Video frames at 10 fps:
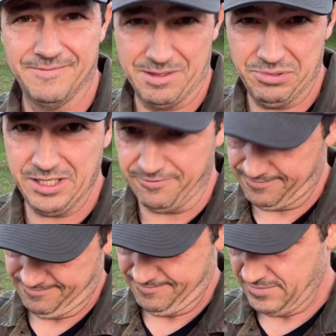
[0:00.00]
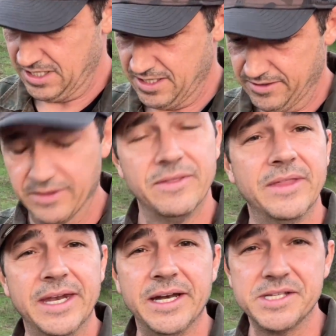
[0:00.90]
I believe
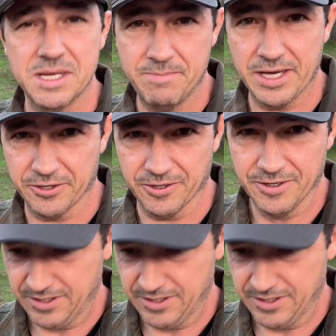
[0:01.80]
that it is a better